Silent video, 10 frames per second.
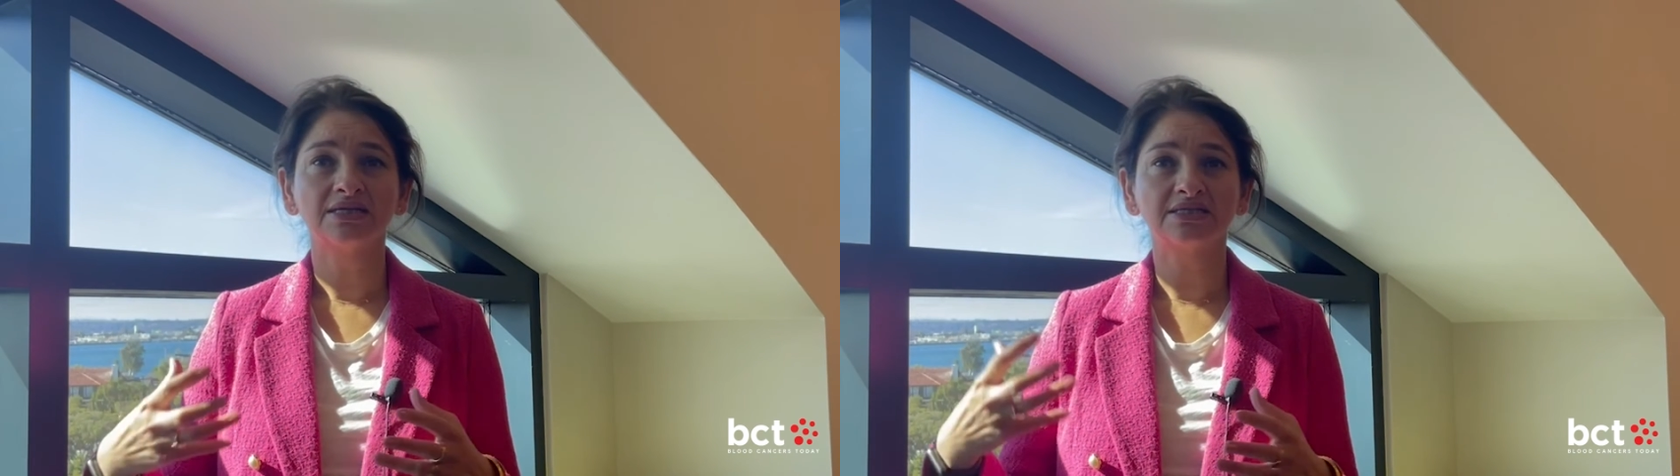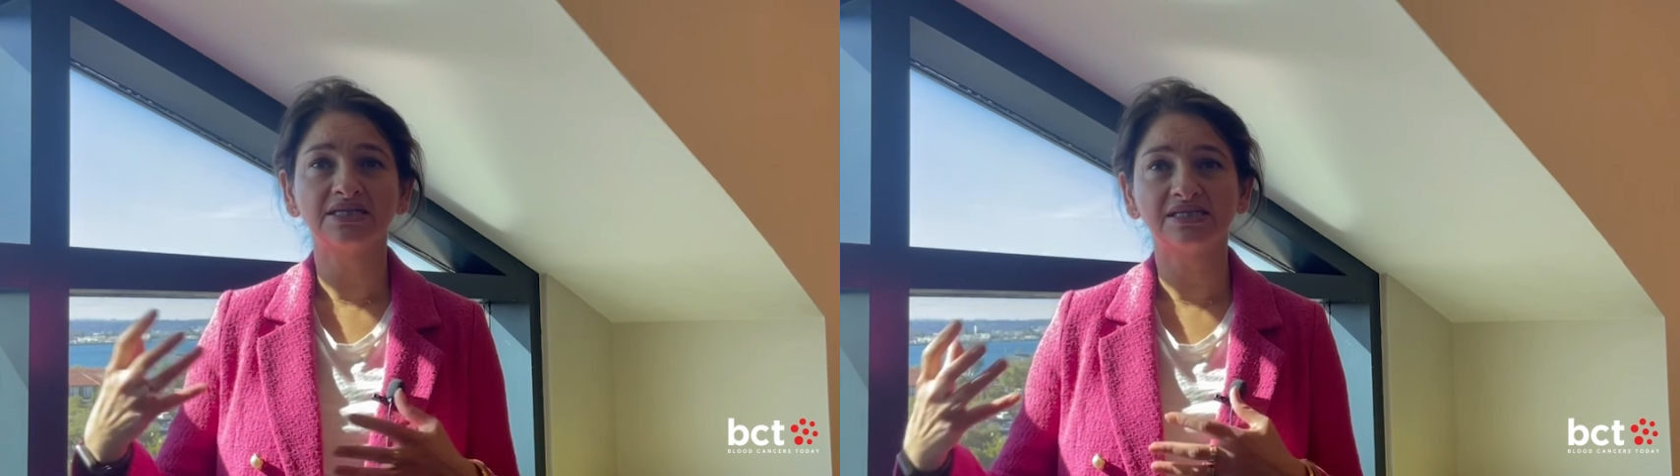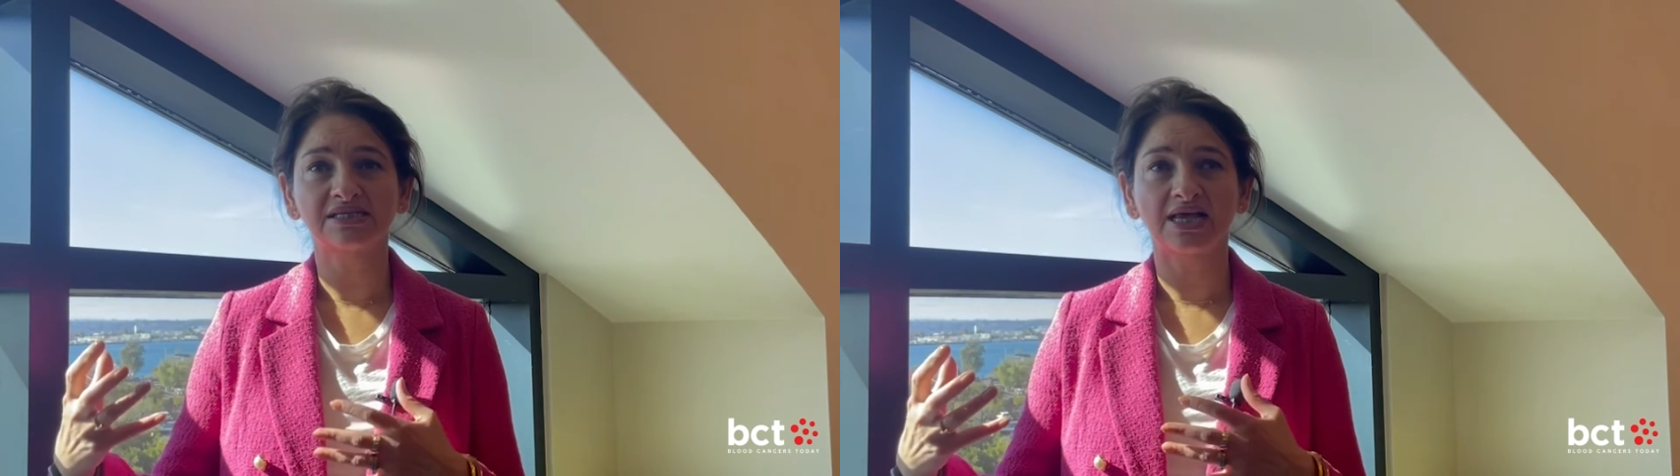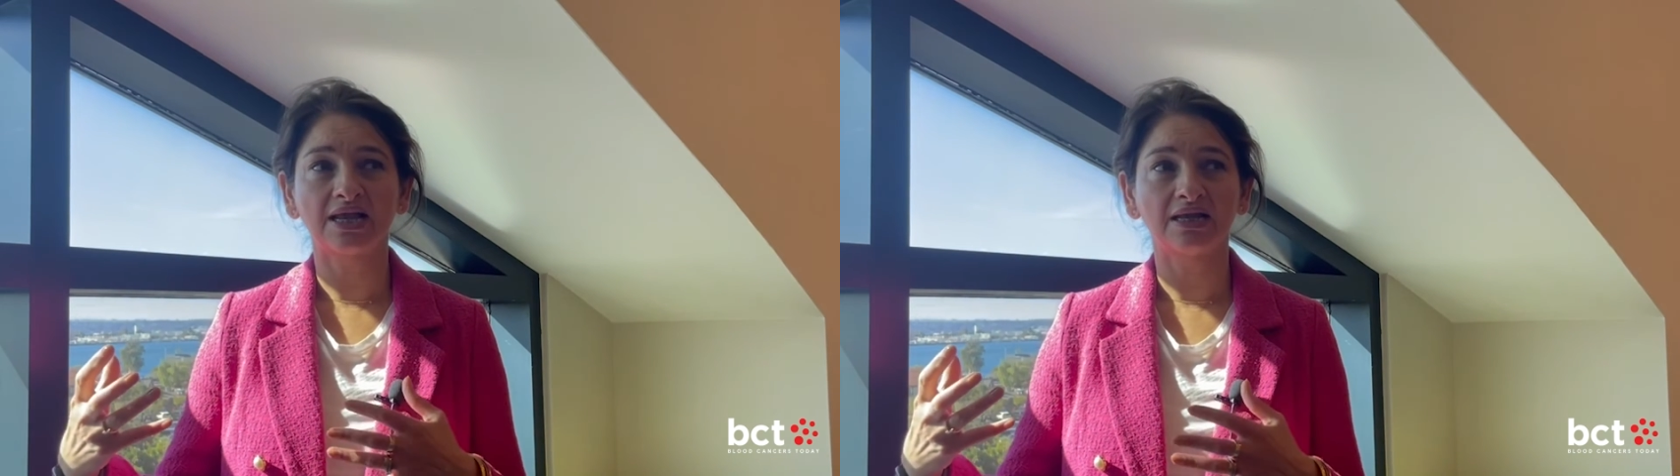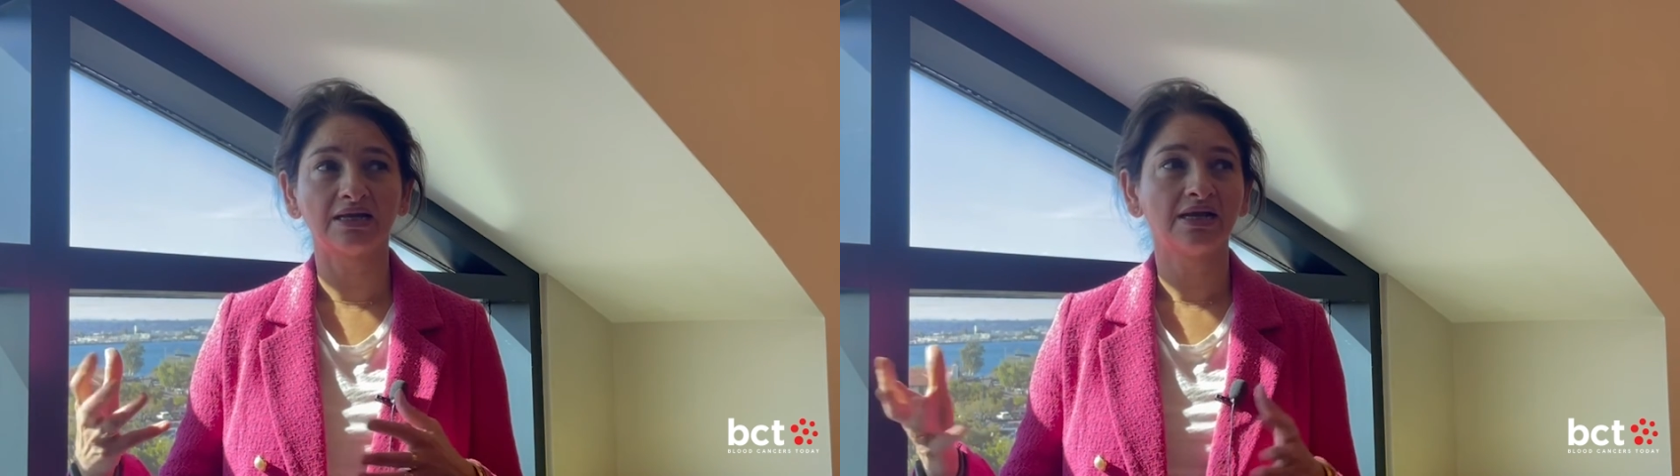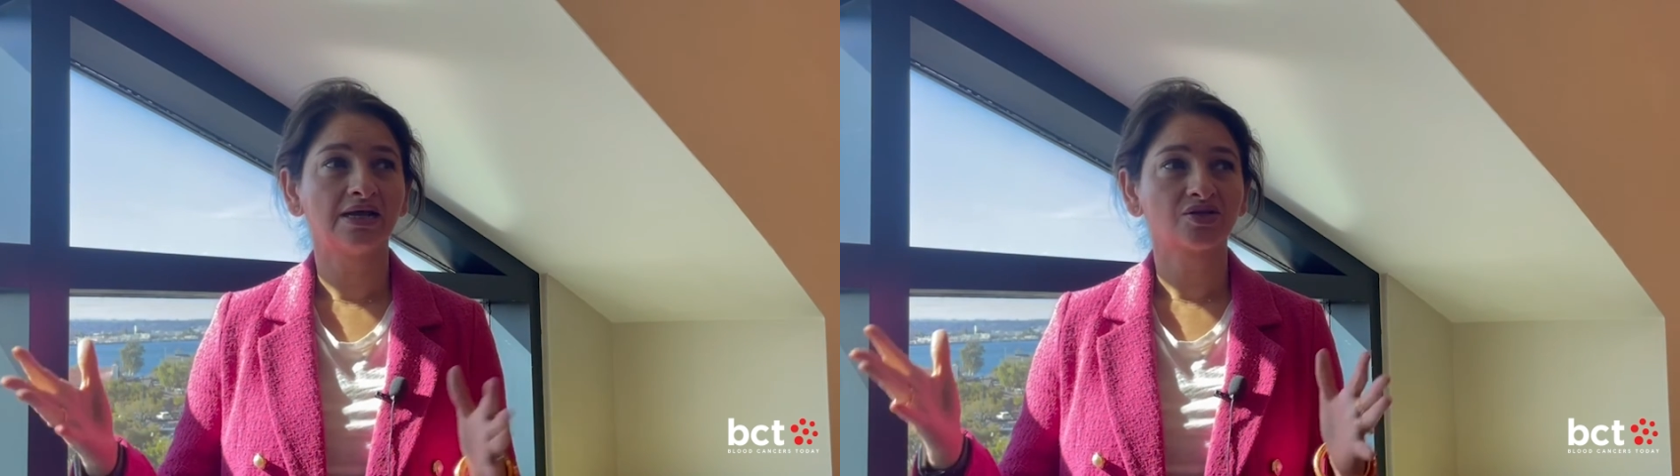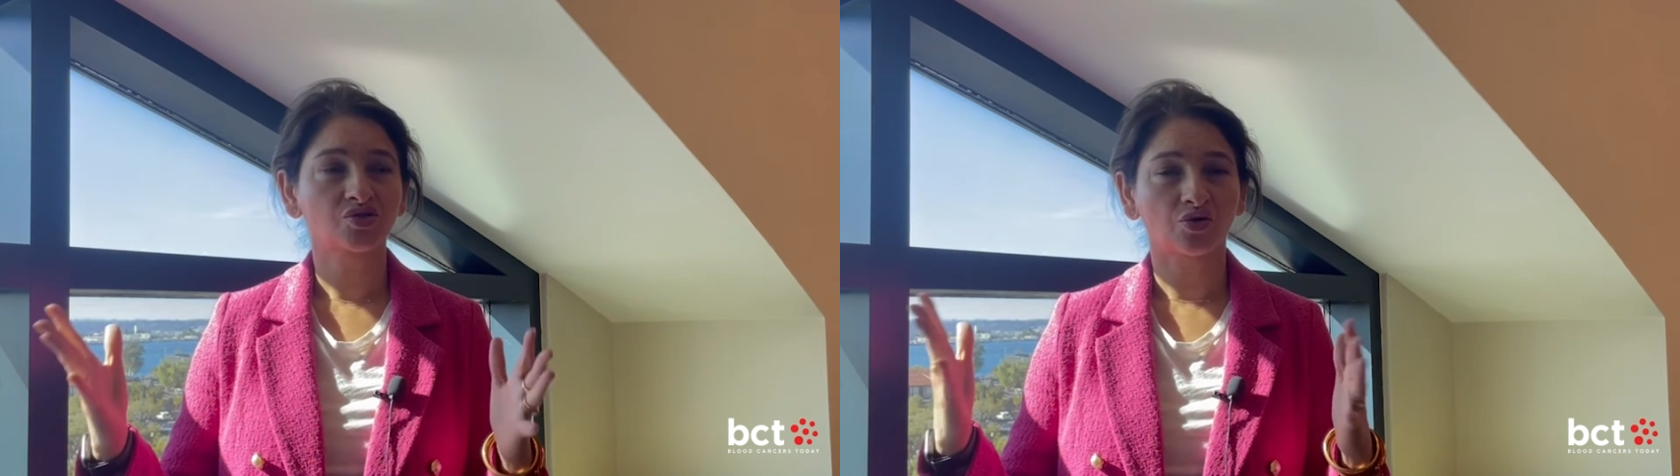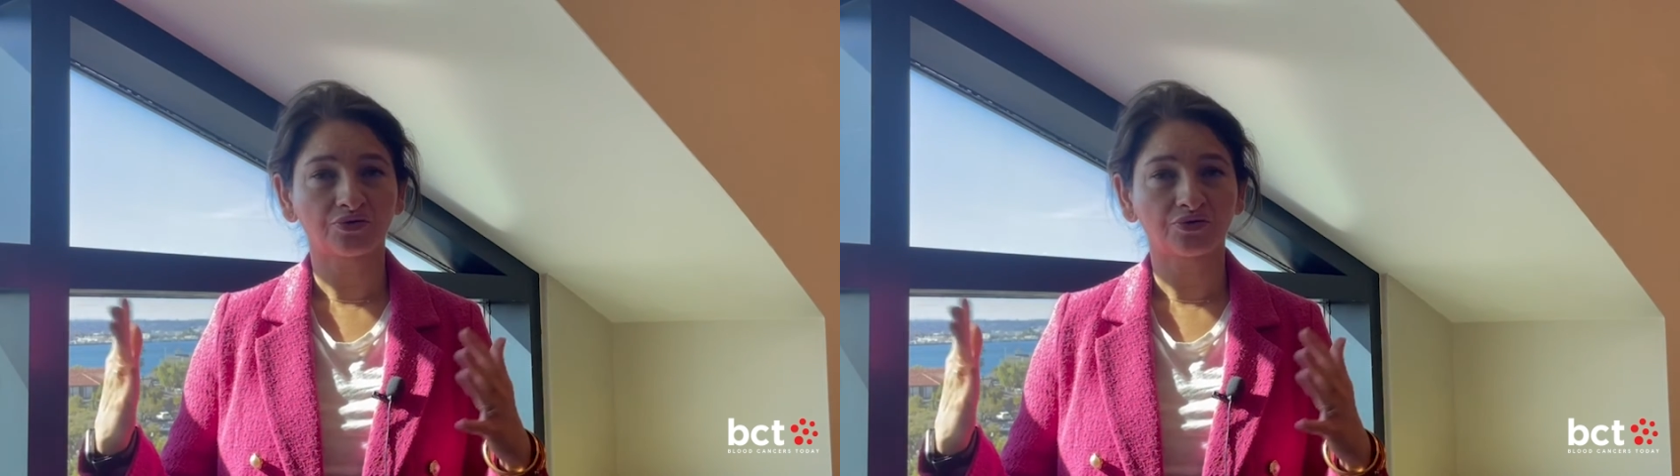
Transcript: T cell sort